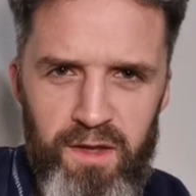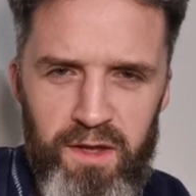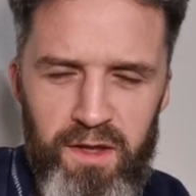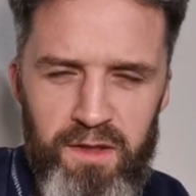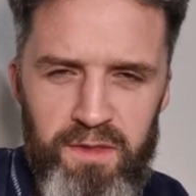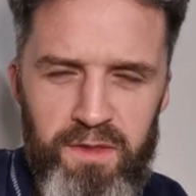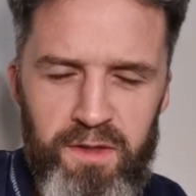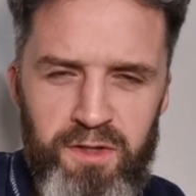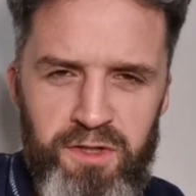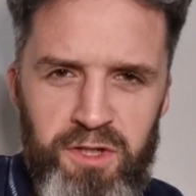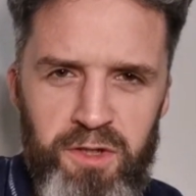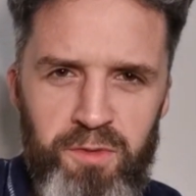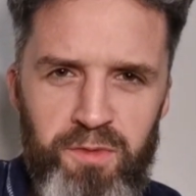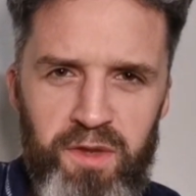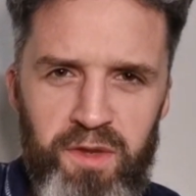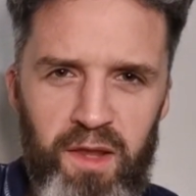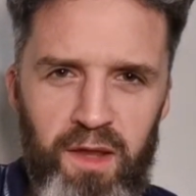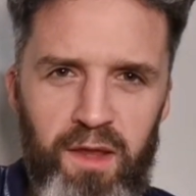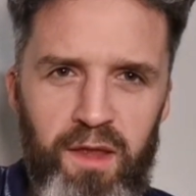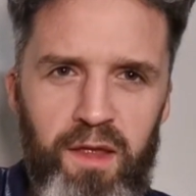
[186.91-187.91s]
in the
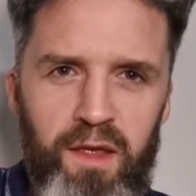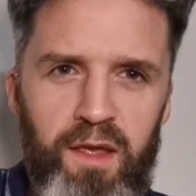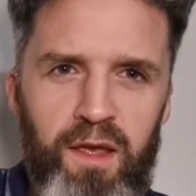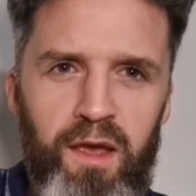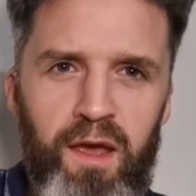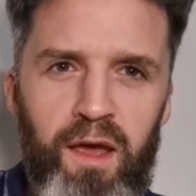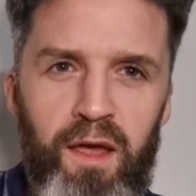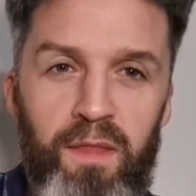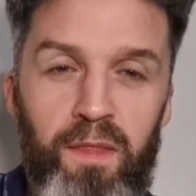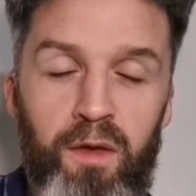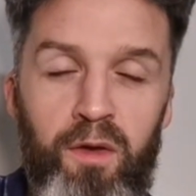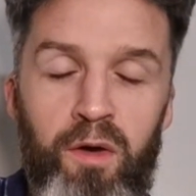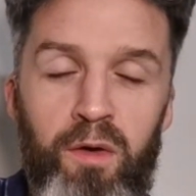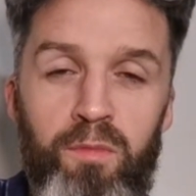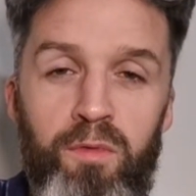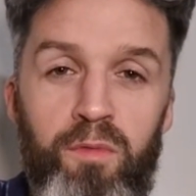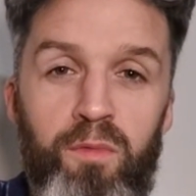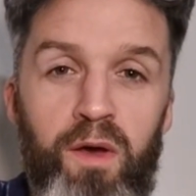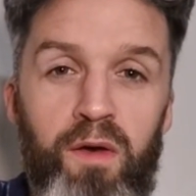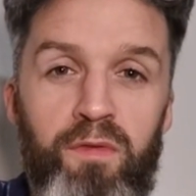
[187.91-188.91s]
shooting at the
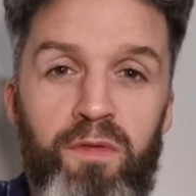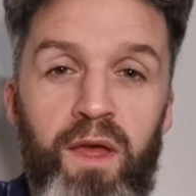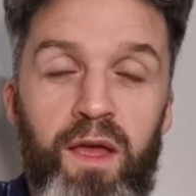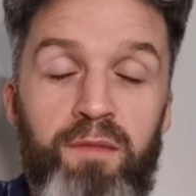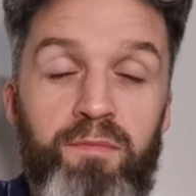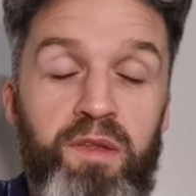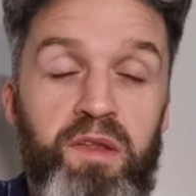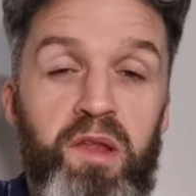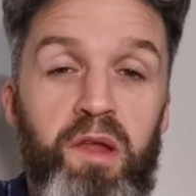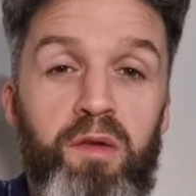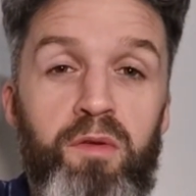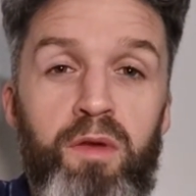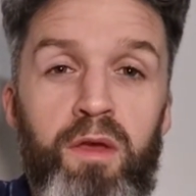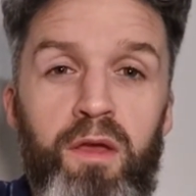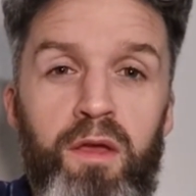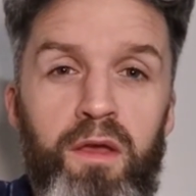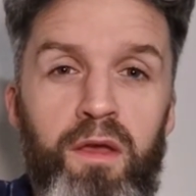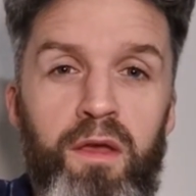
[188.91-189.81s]
Commonwealth Games. So